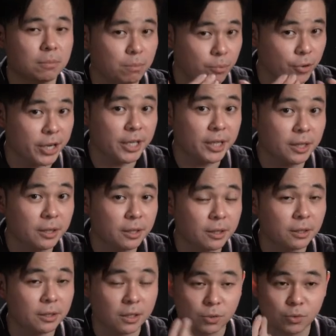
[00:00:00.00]
brain,
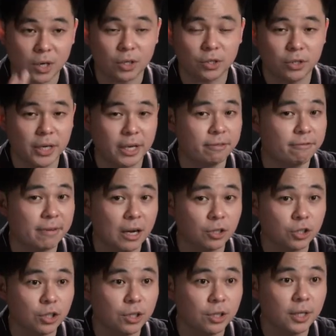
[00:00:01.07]
the structure and
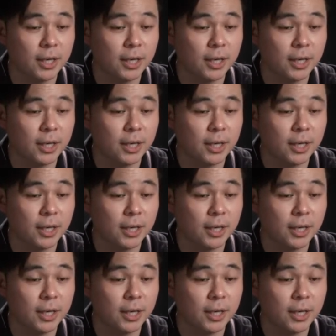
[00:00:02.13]
function,